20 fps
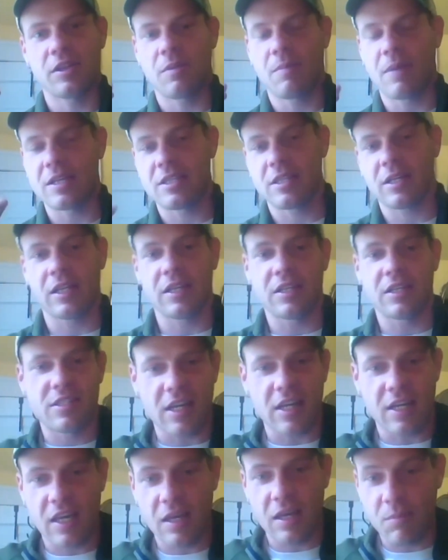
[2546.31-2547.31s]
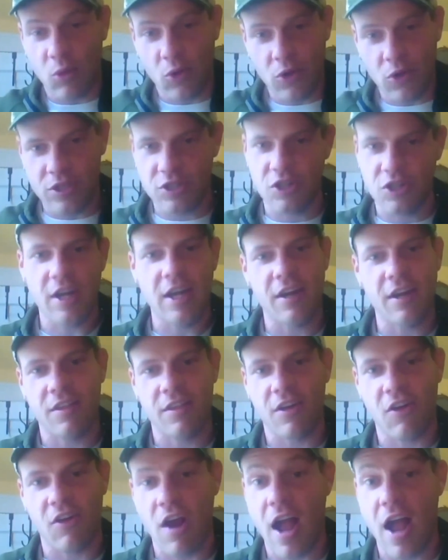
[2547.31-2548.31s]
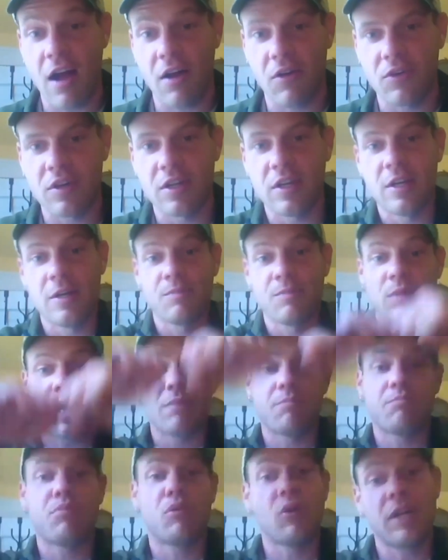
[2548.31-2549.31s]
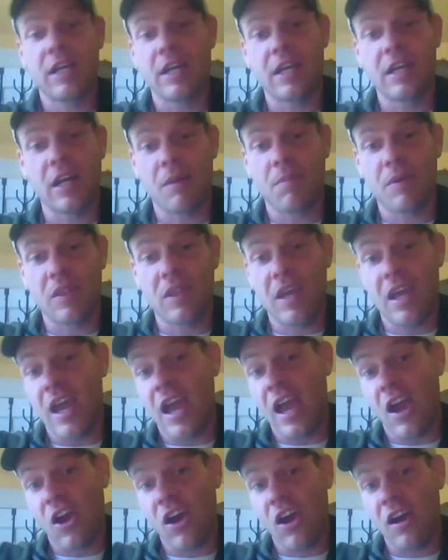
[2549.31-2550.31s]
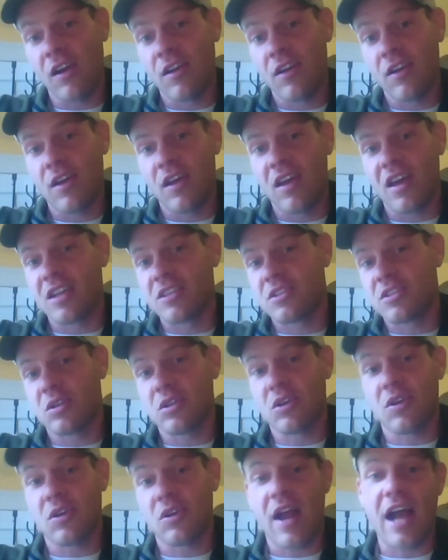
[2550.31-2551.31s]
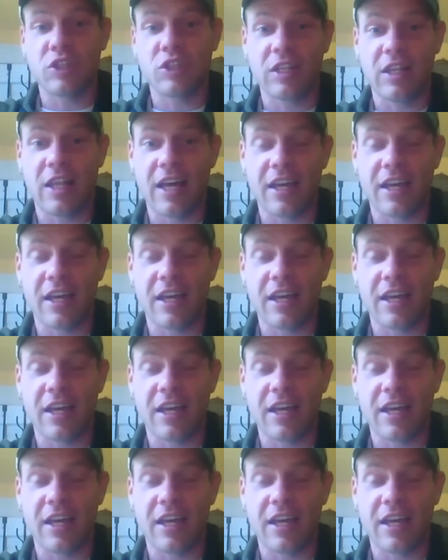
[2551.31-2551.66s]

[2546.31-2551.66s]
They're basically sucking moisture out of the ground and putting it up in the air. And so they're actually